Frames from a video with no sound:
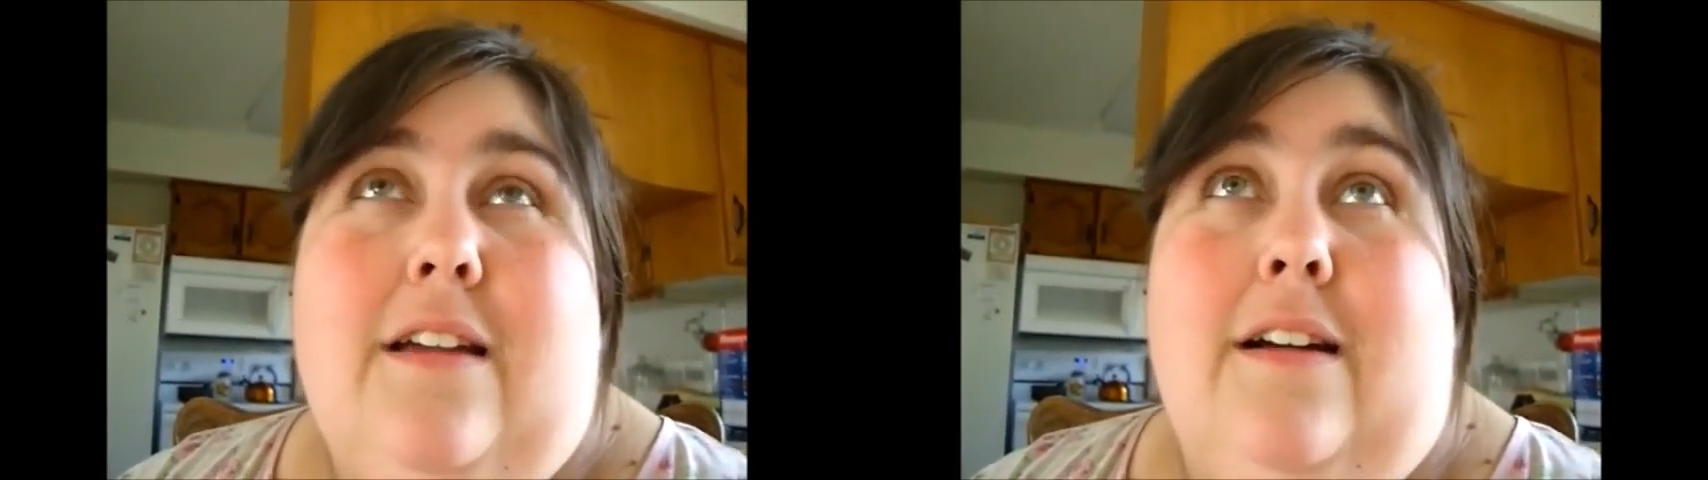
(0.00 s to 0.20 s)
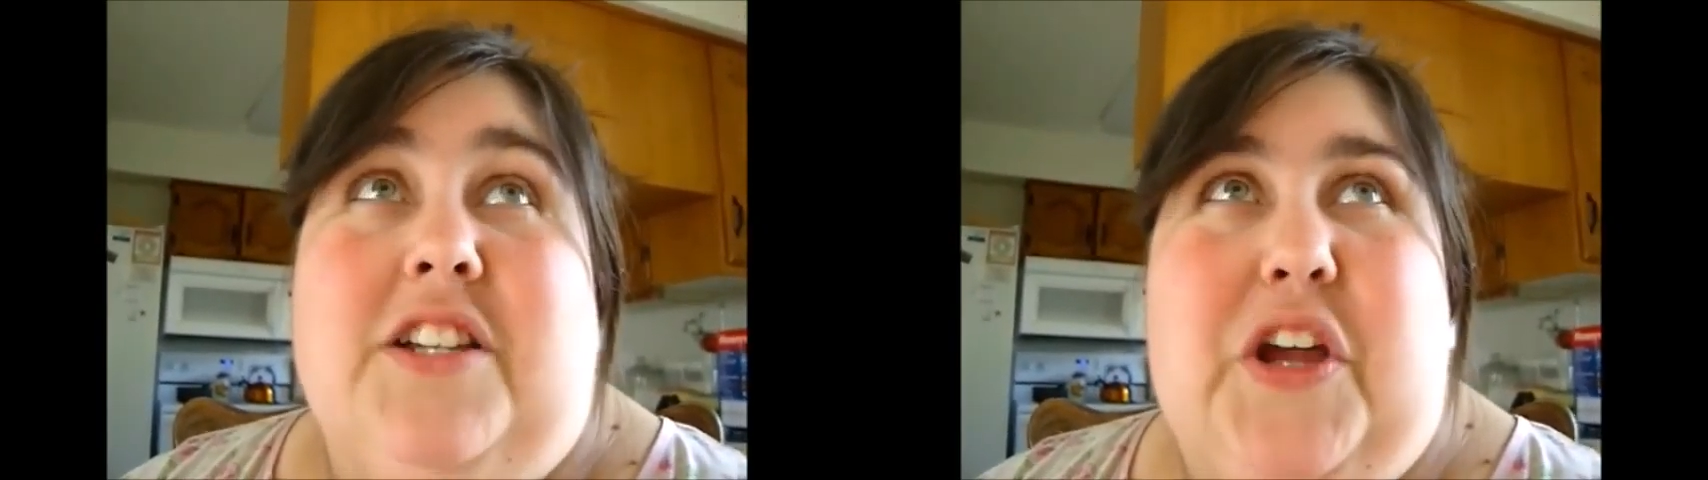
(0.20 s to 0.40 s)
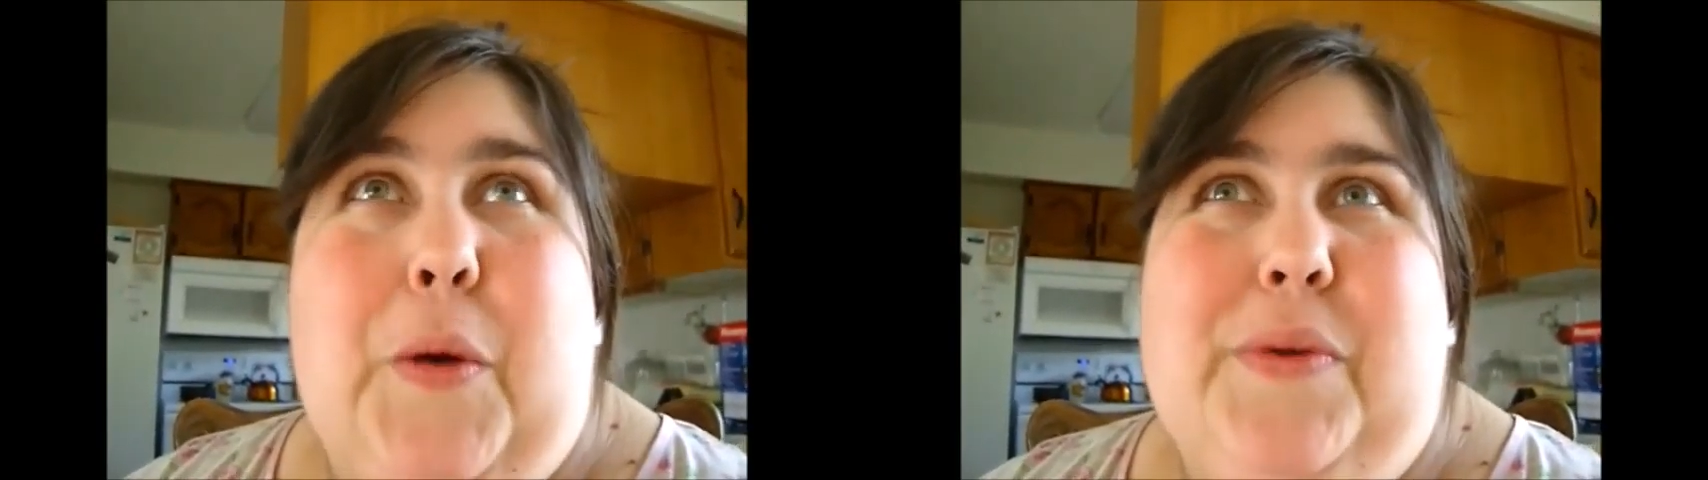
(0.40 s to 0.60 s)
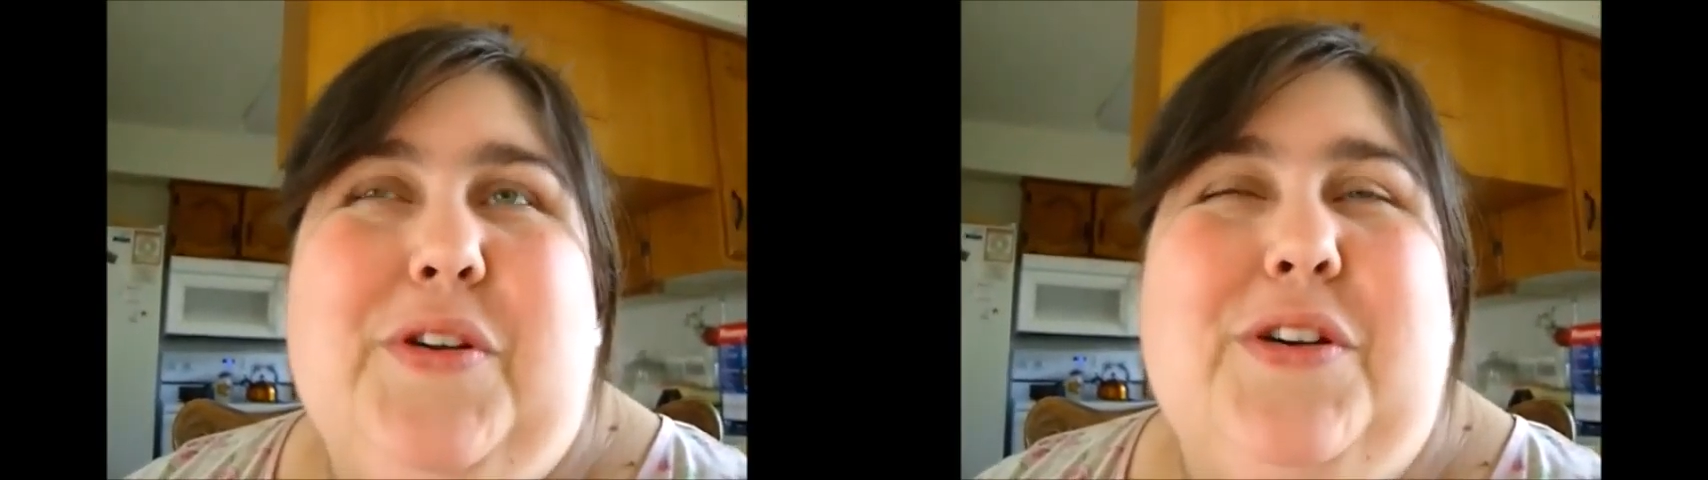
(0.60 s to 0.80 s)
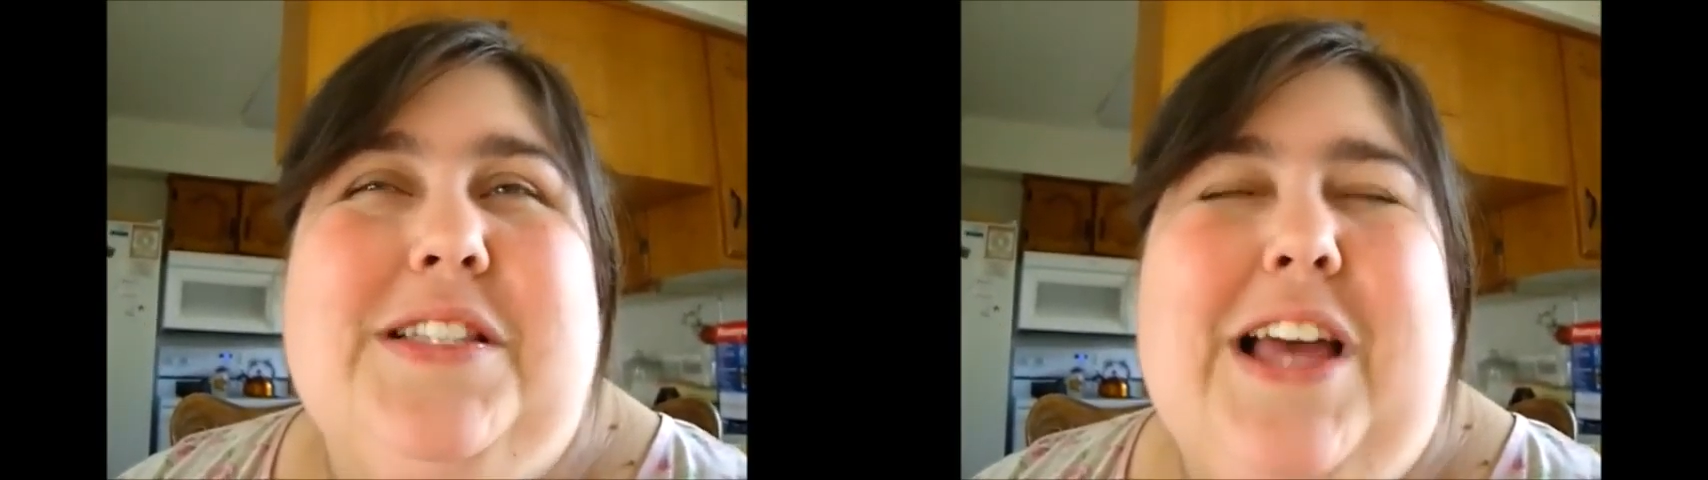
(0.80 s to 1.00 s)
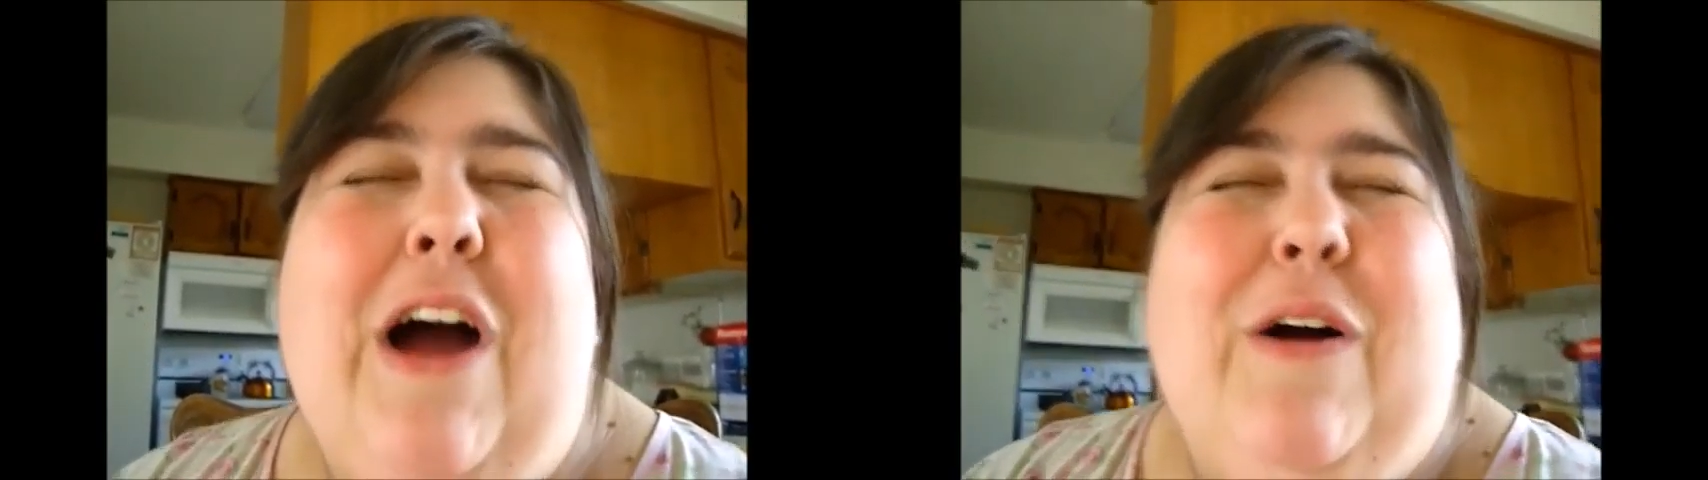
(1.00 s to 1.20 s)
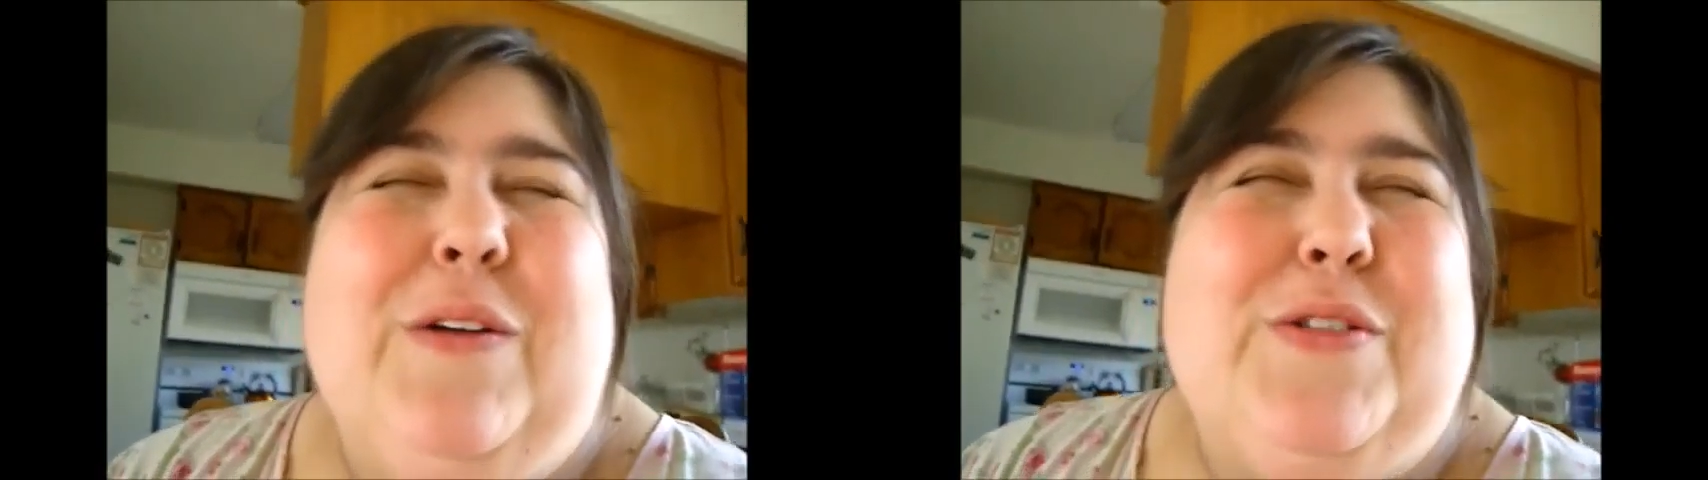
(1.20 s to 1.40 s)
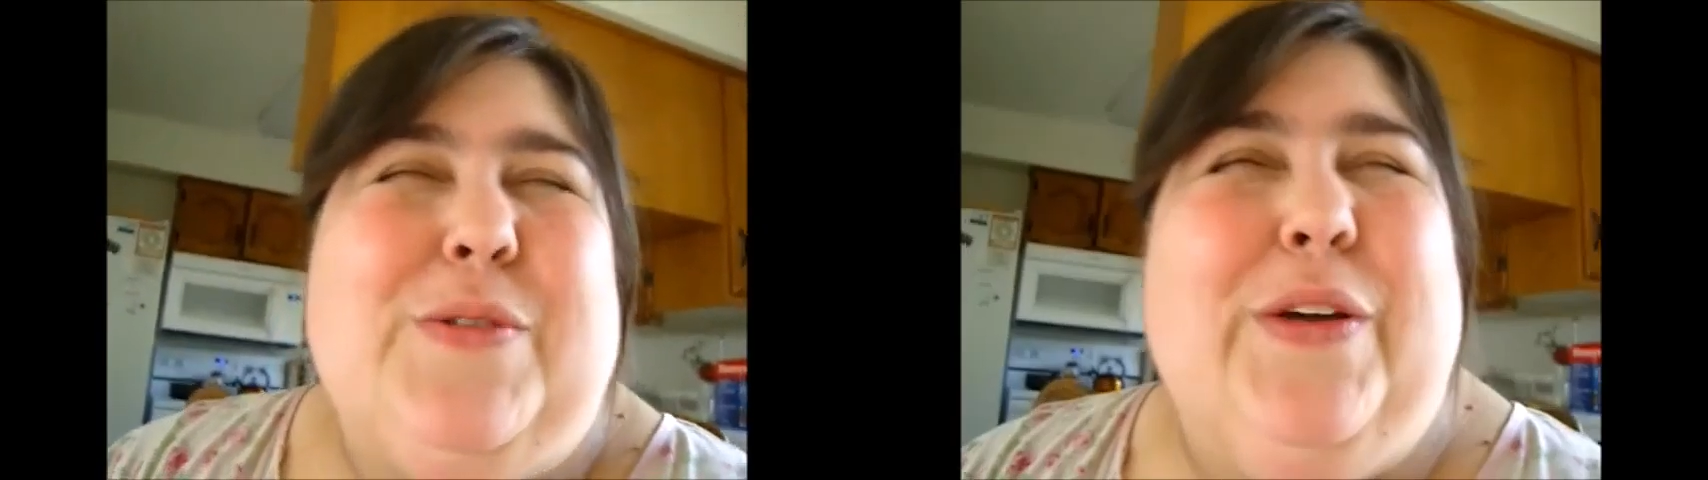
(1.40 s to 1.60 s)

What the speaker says: gosh, I hope it turns out